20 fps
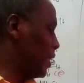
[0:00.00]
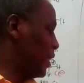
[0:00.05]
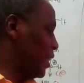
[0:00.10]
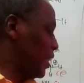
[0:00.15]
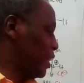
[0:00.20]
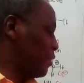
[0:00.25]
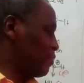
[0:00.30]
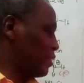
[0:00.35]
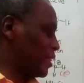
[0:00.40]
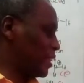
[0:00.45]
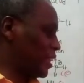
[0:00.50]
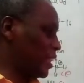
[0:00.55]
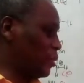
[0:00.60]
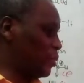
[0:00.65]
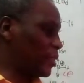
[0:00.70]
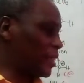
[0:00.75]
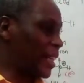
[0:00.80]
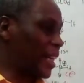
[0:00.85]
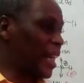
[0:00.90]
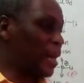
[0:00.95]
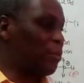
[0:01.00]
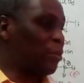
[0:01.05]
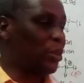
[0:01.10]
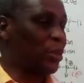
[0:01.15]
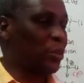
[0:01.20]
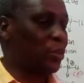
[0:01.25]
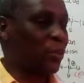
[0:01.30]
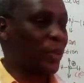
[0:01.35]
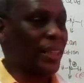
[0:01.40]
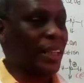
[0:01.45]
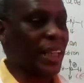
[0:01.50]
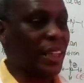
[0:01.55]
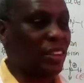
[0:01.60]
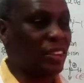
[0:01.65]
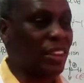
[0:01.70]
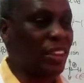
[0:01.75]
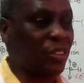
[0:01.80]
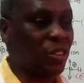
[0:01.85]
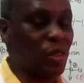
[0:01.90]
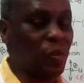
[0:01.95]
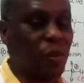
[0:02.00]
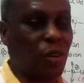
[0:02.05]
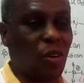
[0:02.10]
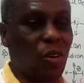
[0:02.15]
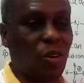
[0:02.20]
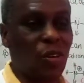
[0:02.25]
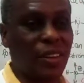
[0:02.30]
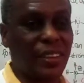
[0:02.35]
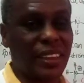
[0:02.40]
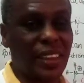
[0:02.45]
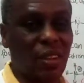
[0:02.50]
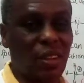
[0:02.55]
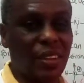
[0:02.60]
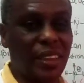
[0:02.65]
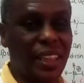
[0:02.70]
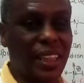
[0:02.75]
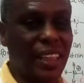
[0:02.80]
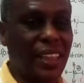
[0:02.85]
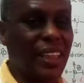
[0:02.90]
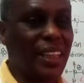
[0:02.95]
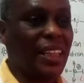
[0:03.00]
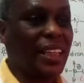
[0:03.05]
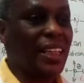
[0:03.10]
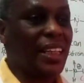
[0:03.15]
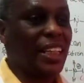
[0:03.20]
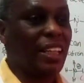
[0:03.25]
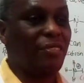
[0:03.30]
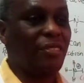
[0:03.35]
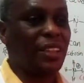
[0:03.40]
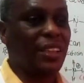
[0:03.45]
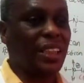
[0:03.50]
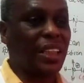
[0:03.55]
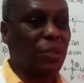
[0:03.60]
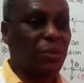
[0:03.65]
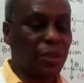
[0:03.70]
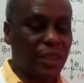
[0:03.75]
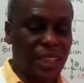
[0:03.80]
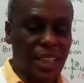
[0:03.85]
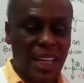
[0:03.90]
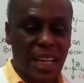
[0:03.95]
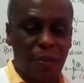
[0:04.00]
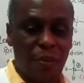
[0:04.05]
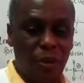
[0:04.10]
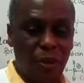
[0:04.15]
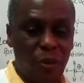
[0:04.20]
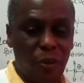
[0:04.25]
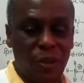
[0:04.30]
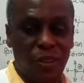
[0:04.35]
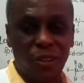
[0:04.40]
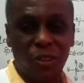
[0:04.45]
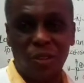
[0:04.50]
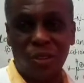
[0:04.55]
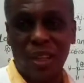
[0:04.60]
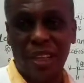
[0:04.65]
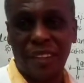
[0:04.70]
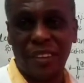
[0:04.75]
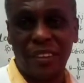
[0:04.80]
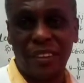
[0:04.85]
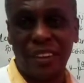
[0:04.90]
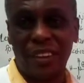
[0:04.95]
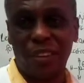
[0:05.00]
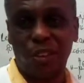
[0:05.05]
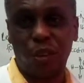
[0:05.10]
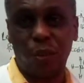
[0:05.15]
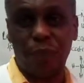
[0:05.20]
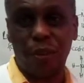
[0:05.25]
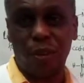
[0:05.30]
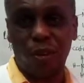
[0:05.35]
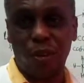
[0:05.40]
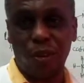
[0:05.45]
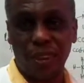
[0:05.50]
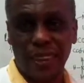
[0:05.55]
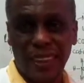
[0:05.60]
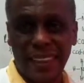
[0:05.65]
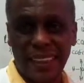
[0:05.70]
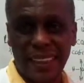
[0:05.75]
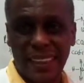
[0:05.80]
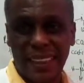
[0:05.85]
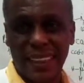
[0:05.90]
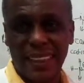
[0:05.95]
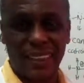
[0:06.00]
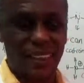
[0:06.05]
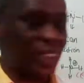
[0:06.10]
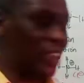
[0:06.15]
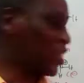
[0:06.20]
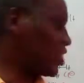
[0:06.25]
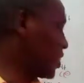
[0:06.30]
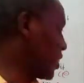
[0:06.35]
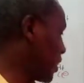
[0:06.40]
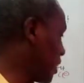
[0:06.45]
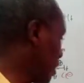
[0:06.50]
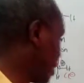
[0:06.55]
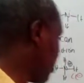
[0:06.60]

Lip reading: If you're dealing with a carbon with one hydrogen, it will be called secondary. If you're dealing with a carbon with no hydrogens, it will be called tertiary.